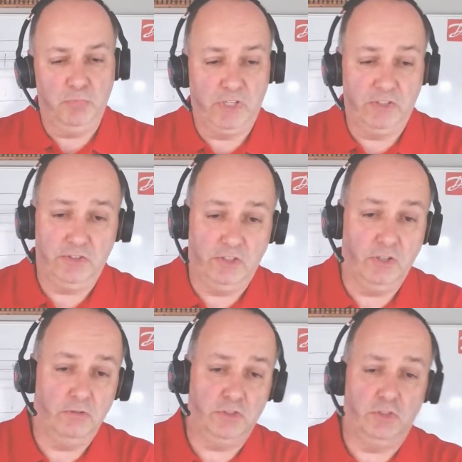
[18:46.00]
because,
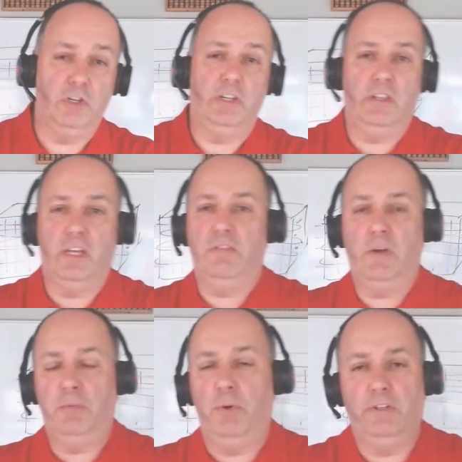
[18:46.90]
suddenly that
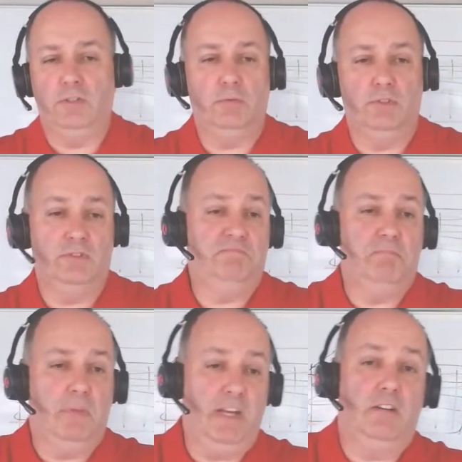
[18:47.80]
evaporator was,
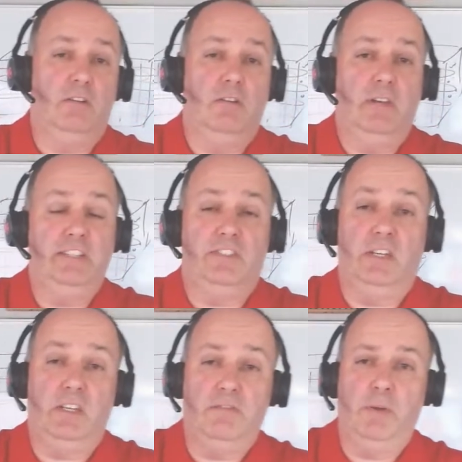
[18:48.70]
I don't know, let's
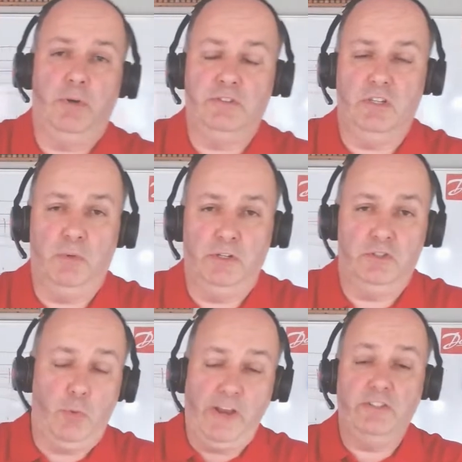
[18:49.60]
say evaporating at
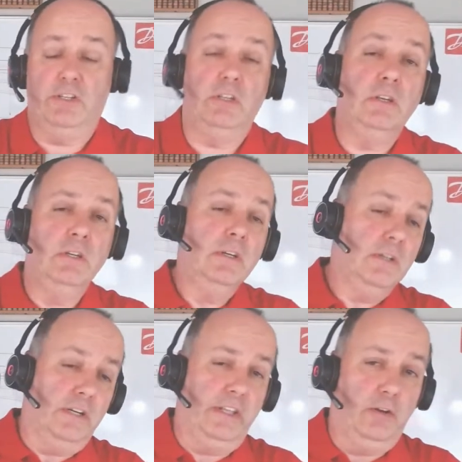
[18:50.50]
-20,
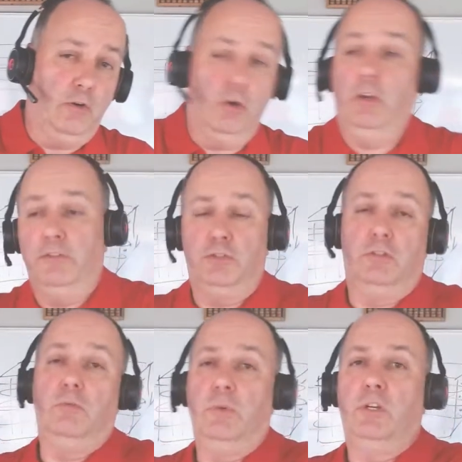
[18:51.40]
and then all of a
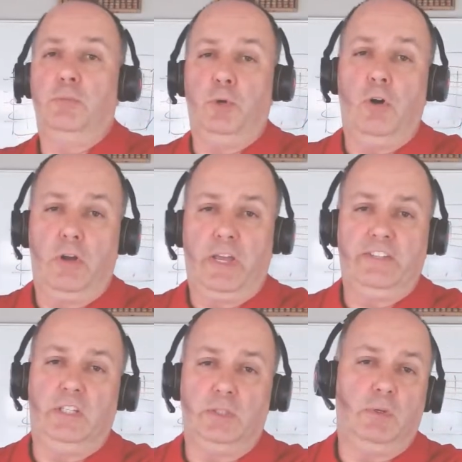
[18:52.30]
sudden we're going to put hot
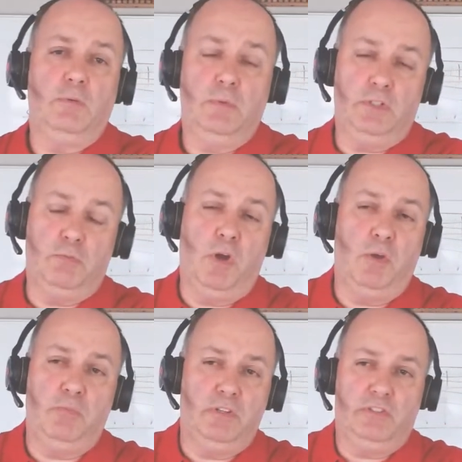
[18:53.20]
gas into it, which
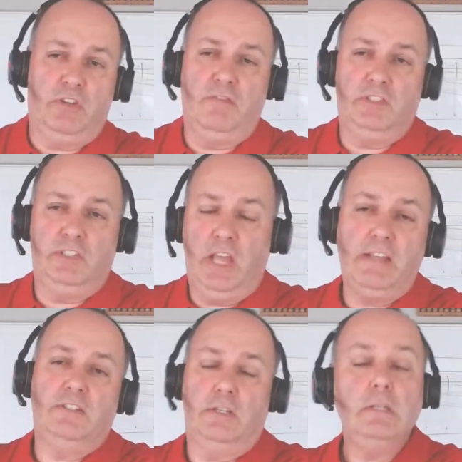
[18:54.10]
might be at 70,
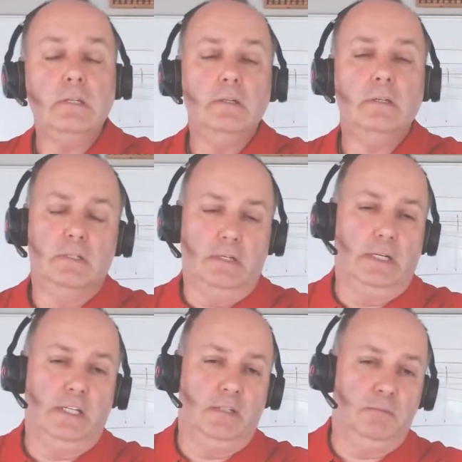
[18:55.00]
80.
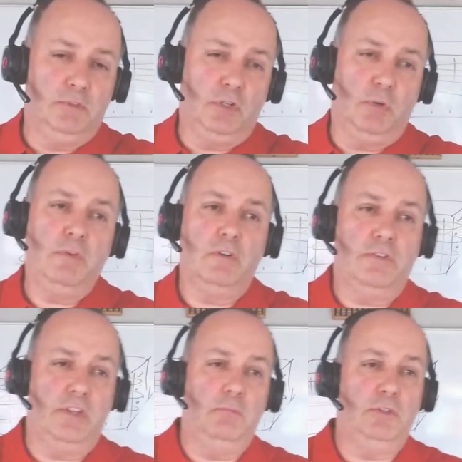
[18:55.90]
So we've got
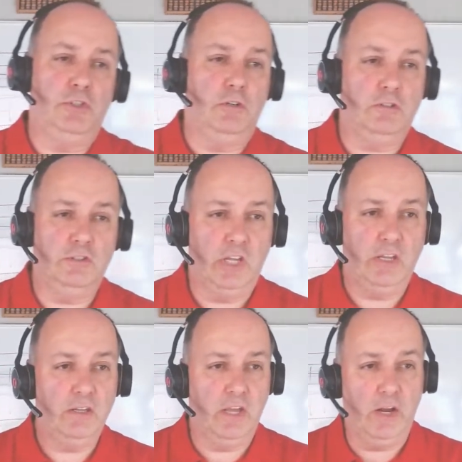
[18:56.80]
thermal shock to
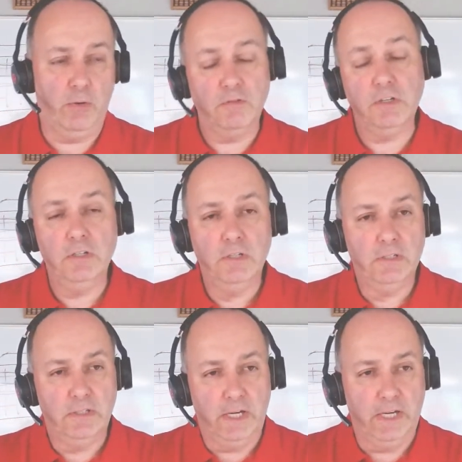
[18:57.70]
take care of.
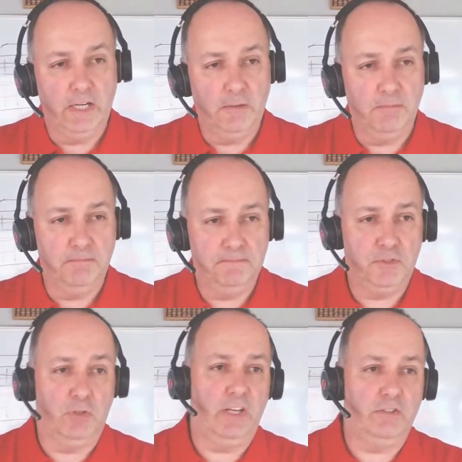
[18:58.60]

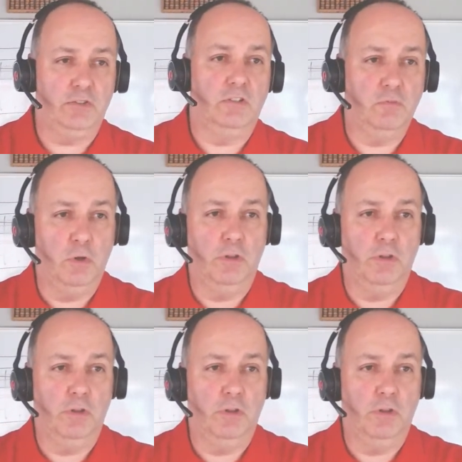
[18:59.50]
So that's sort of